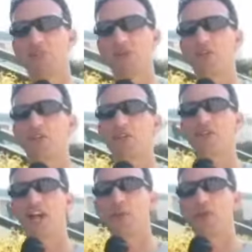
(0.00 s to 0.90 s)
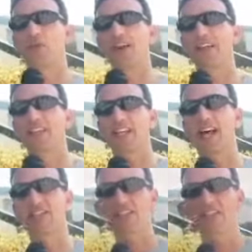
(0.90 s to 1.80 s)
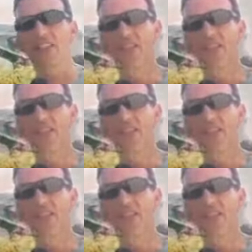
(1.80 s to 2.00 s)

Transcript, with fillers: to spend a little time with Craig Dollase.